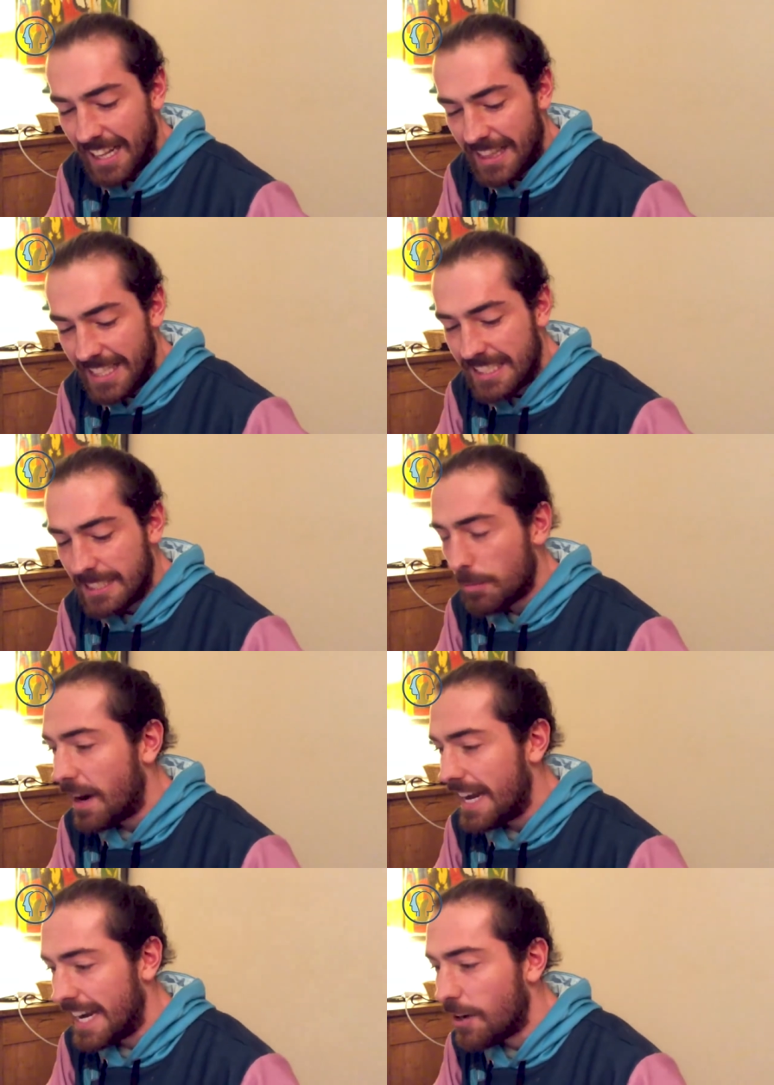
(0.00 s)
This is
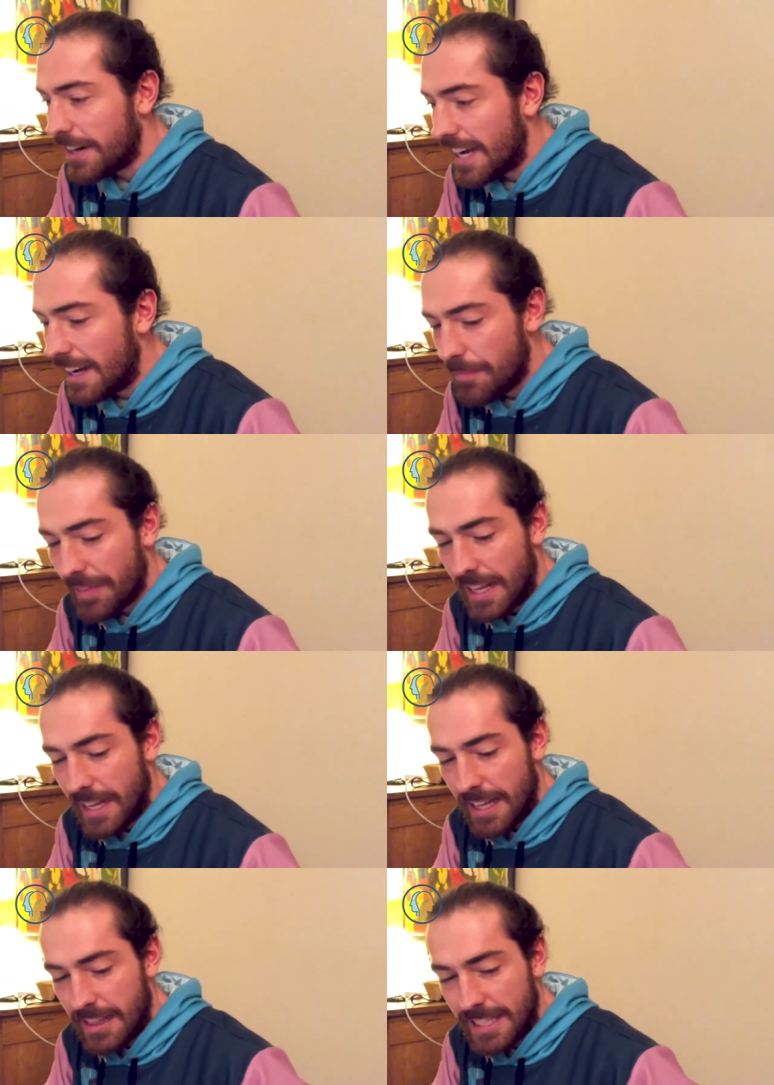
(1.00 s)
my area.
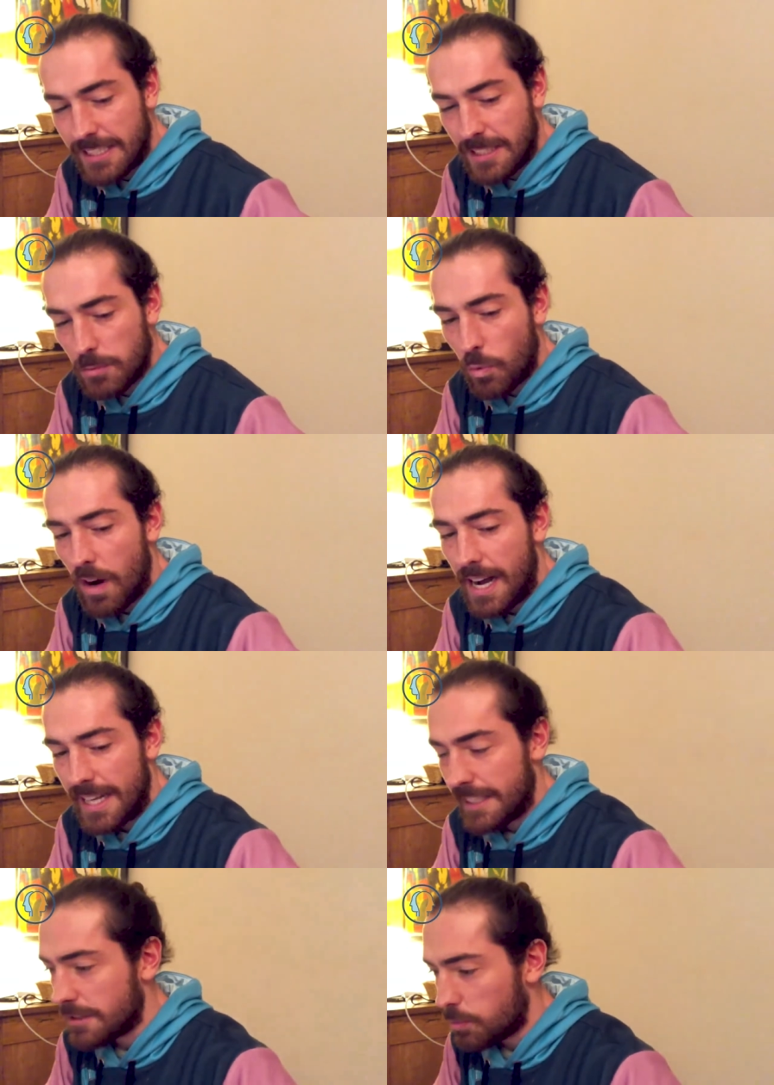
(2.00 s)
This is why
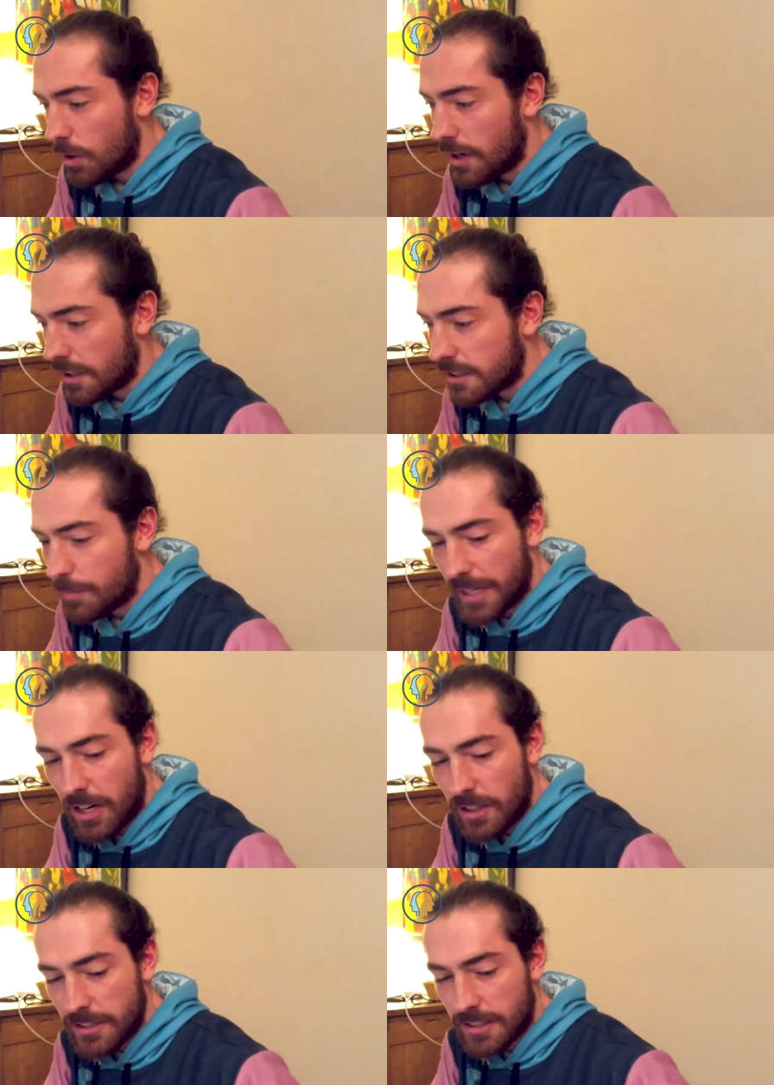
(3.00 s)
this works,
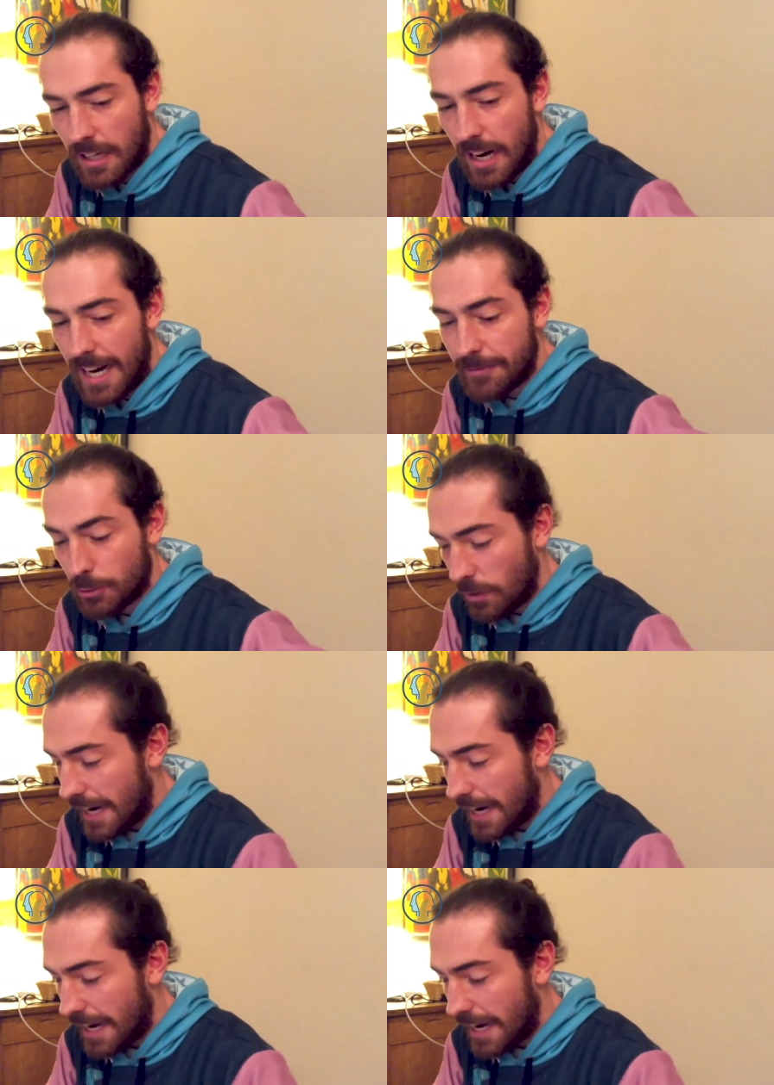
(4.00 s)
because I've